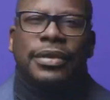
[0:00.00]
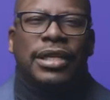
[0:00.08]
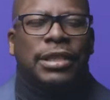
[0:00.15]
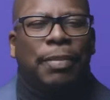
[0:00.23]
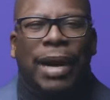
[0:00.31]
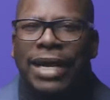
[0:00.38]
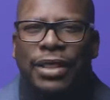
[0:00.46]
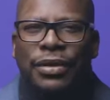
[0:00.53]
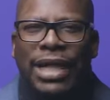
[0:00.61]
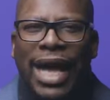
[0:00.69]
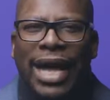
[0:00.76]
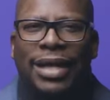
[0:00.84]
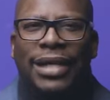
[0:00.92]
Despite
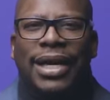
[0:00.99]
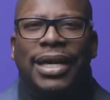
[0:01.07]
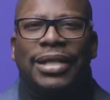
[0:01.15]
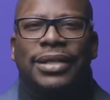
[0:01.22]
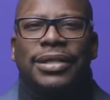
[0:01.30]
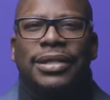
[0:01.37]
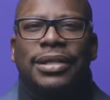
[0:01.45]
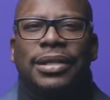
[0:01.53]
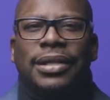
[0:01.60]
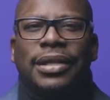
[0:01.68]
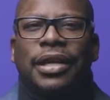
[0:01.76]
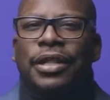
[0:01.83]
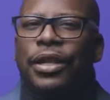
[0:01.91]
those accolades,
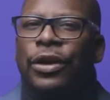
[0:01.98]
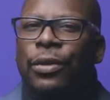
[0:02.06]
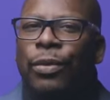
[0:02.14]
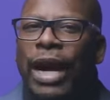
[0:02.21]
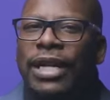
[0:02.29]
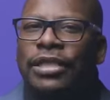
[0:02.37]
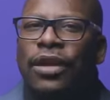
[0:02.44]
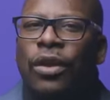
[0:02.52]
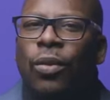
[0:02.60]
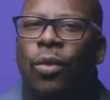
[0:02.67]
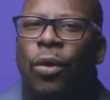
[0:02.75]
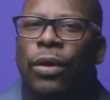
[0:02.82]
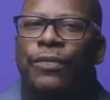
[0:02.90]
the greatest
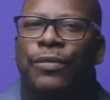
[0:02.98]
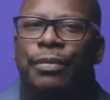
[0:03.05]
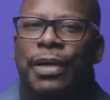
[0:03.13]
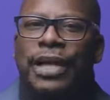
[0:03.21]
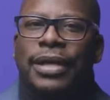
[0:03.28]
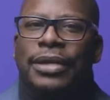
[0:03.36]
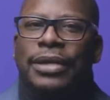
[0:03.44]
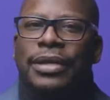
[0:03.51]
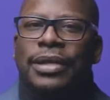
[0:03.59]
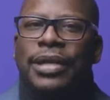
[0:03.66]
award for me